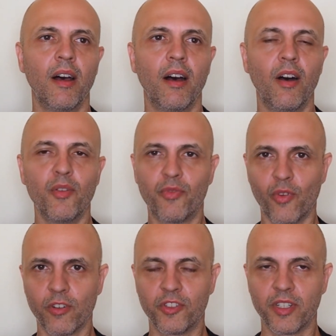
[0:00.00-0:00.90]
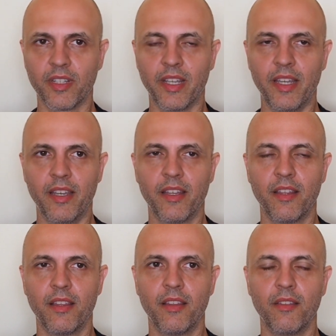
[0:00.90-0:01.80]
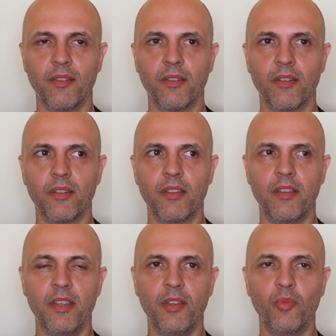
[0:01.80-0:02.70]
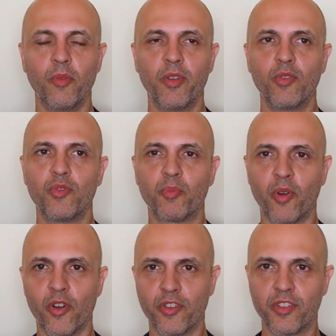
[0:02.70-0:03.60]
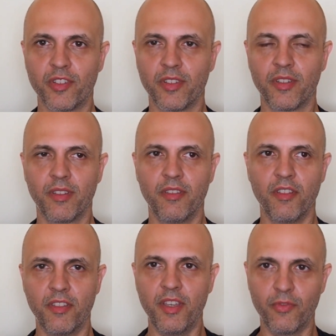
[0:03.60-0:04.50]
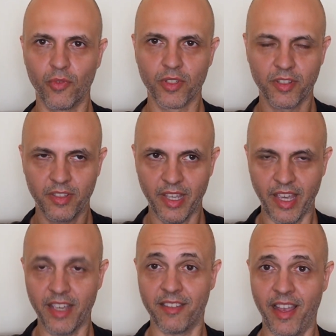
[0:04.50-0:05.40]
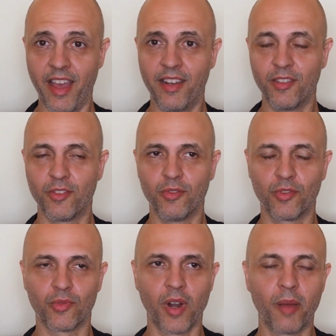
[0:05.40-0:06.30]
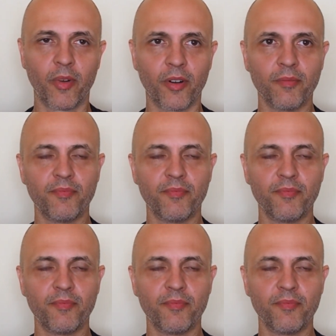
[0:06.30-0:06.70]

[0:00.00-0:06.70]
Unfortunately, the woman whose purse the thief was sticking his hand into to rob her,